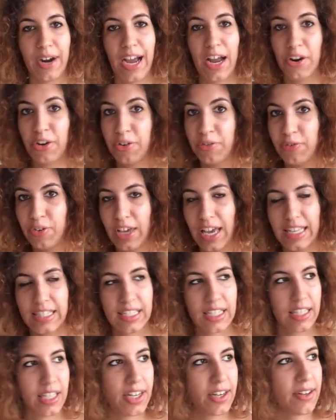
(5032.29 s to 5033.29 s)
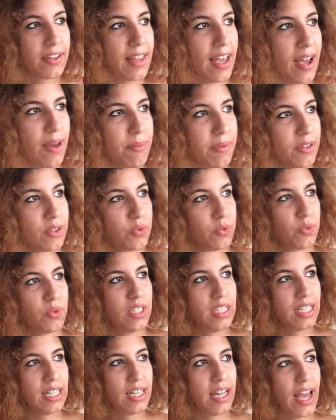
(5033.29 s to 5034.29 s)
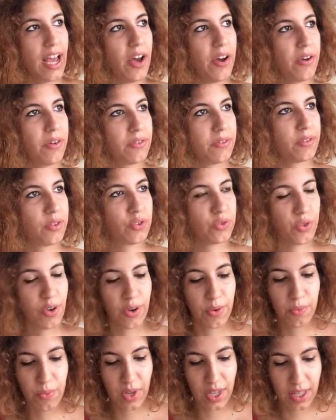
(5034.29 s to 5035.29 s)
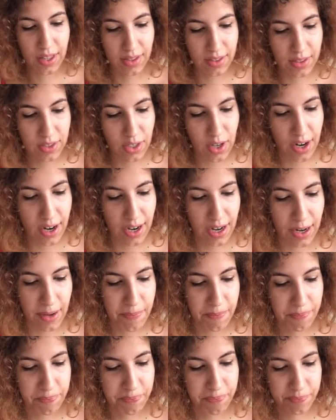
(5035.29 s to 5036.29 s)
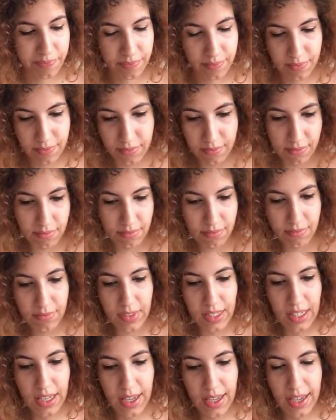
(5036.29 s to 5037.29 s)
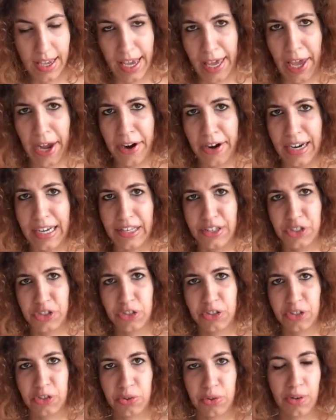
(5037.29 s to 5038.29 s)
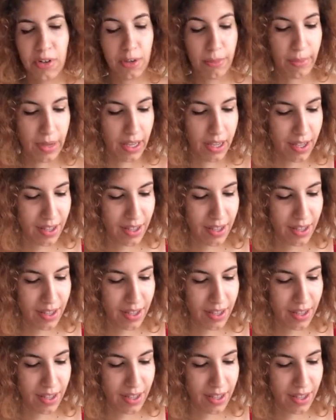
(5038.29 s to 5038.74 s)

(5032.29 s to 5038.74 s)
I don't know if you guys can hear that, but it's really loud, strong wind. Sorry. Aries, you're stormy.